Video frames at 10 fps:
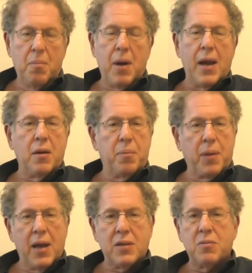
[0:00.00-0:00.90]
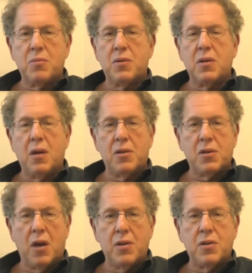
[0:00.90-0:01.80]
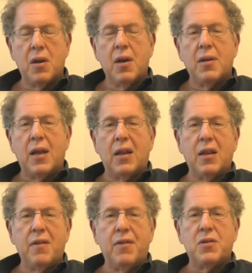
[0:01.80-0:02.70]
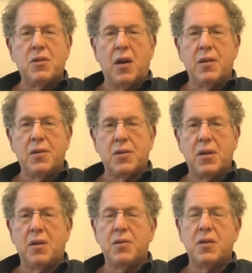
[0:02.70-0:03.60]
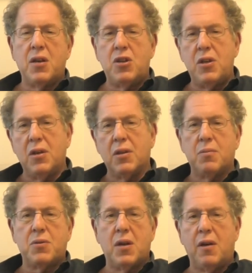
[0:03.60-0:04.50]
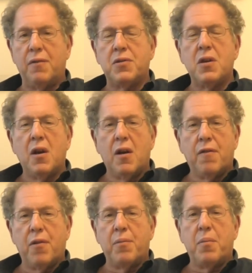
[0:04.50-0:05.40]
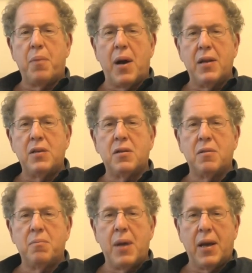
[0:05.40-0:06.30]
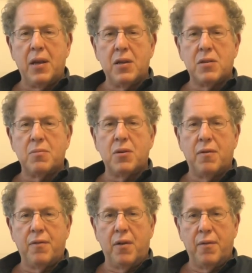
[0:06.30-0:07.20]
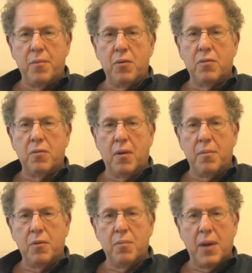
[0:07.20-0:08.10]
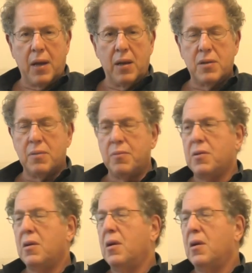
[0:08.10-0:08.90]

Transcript: mycoplasms and such, that live inside the cells, and they shield themselves from the body's mechanisms of immune mechanisms.